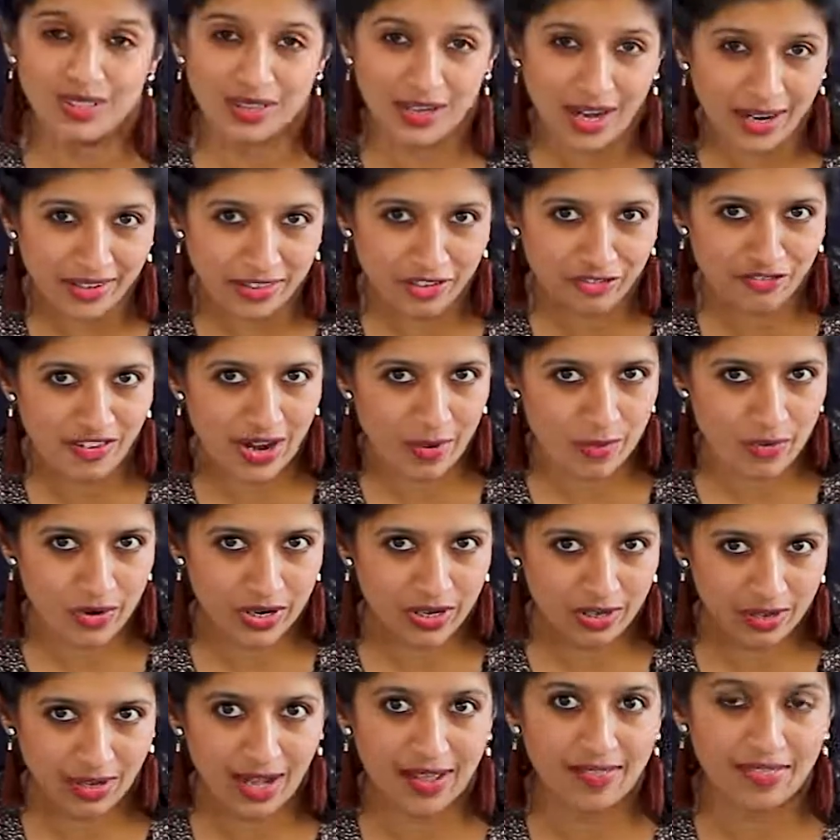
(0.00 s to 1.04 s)
tie the
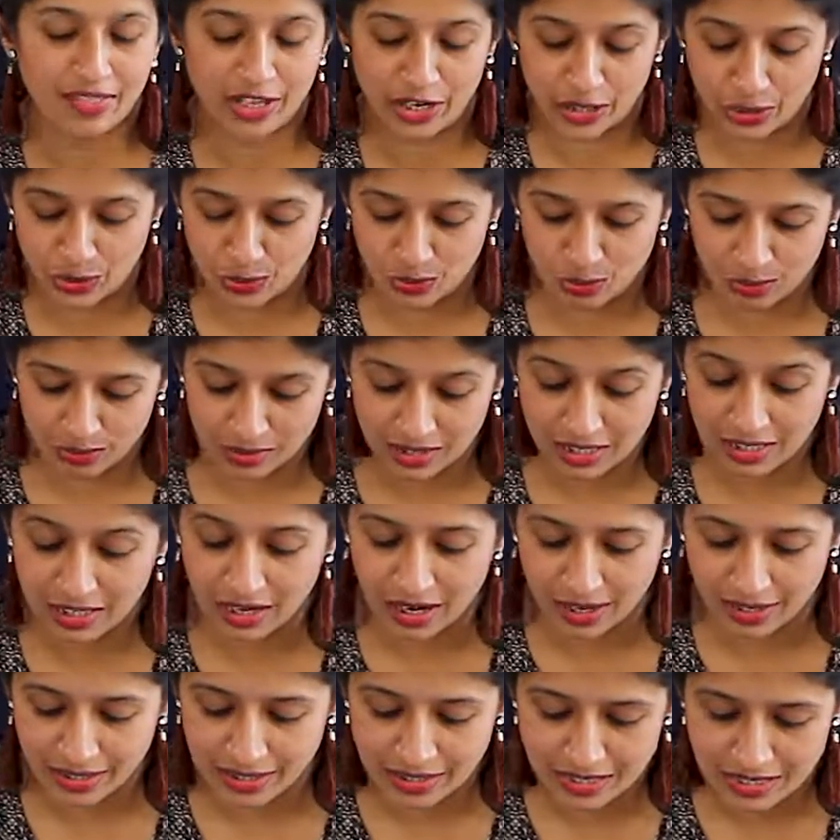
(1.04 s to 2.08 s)
fabric and then you
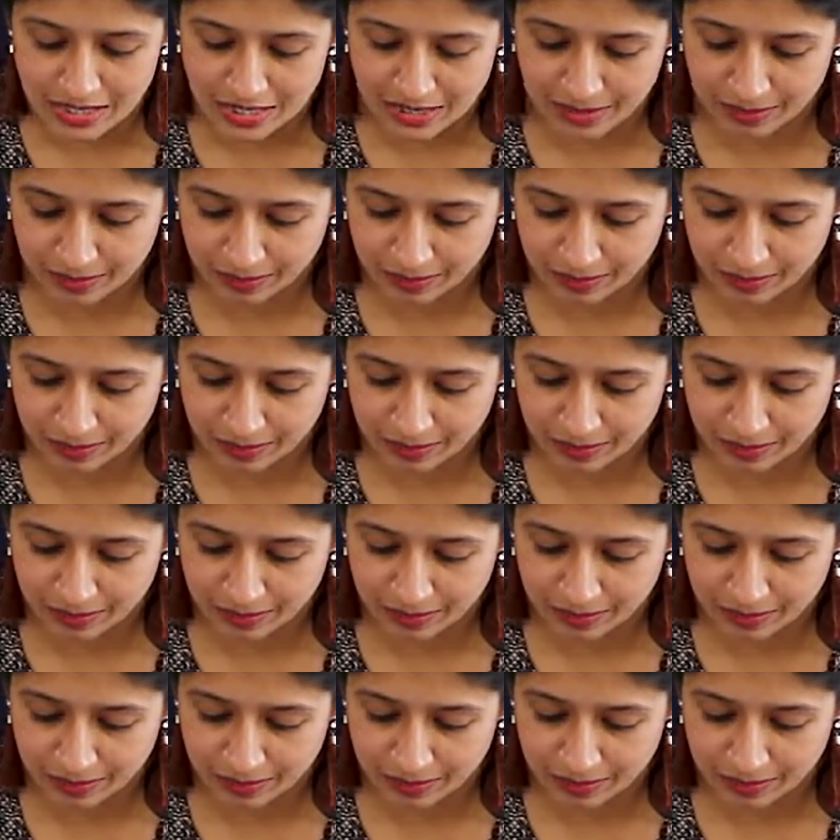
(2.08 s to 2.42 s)
dye it.